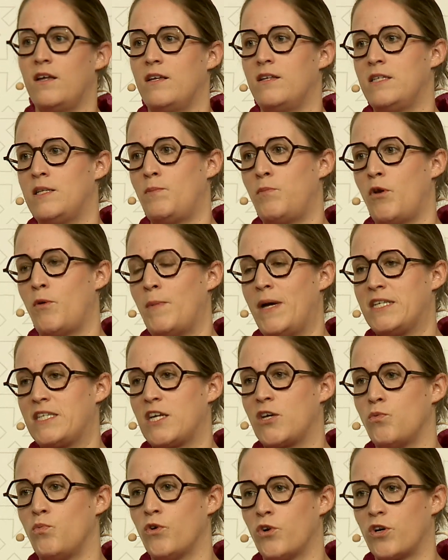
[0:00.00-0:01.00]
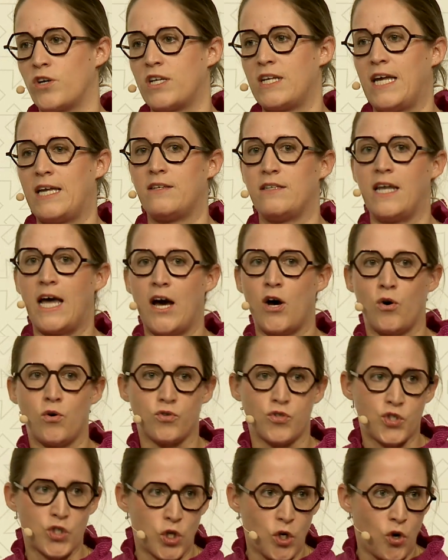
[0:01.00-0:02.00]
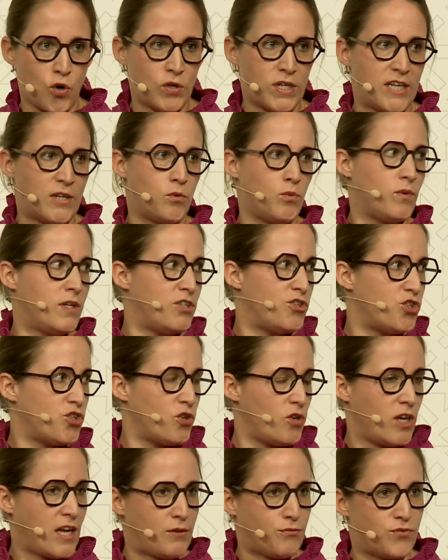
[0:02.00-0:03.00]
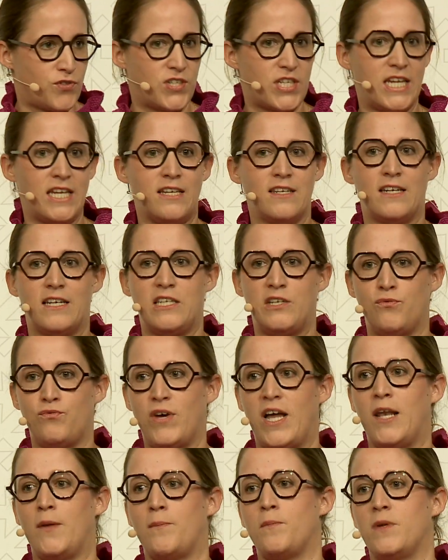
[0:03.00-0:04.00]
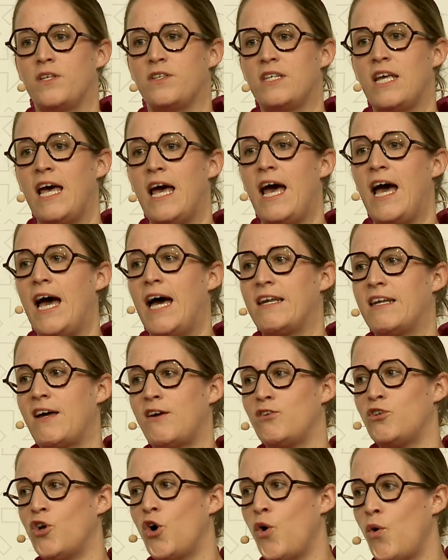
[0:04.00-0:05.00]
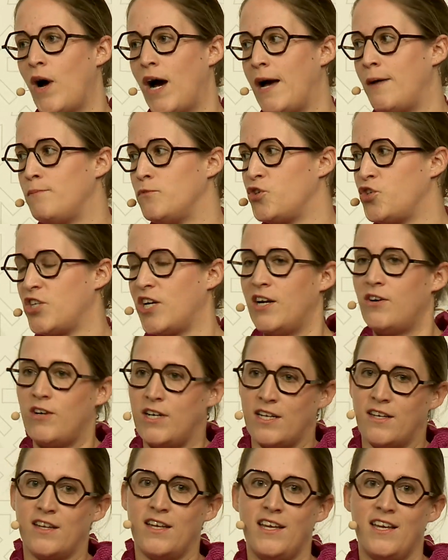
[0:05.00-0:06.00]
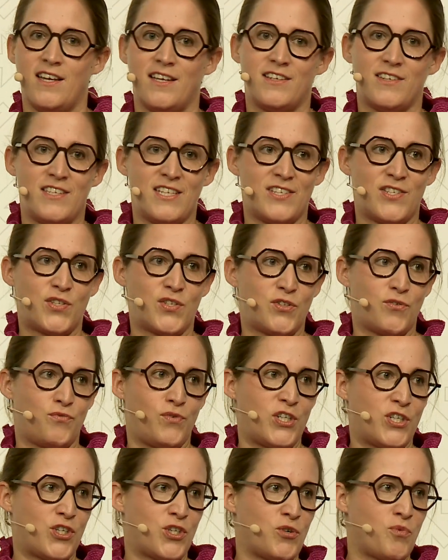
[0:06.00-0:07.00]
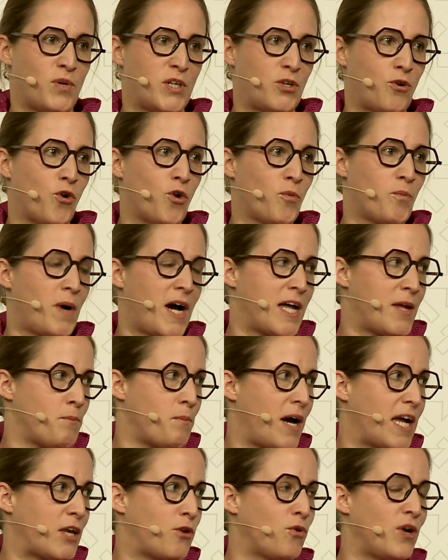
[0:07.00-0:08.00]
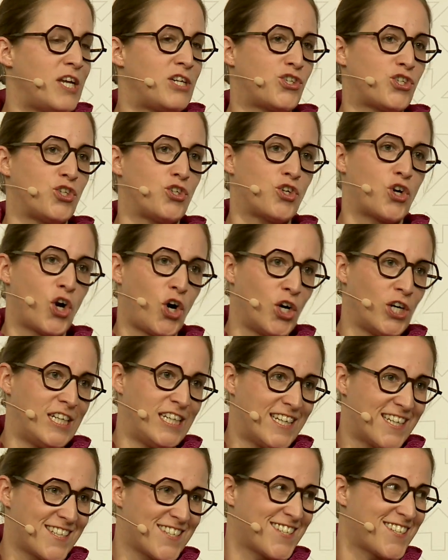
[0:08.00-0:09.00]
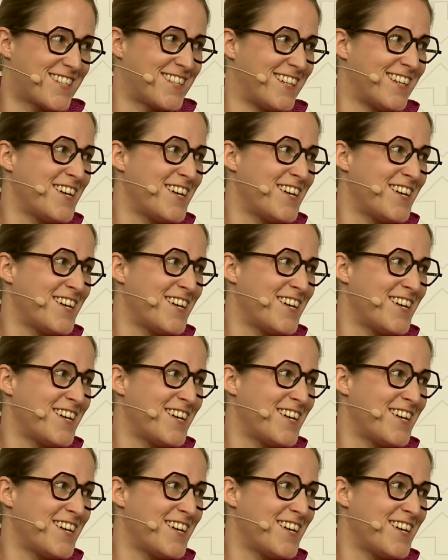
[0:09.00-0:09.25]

diplomatic work. And now, slowly, we have seen a development. And I know I'm sharing this vision with all my migration colleagues,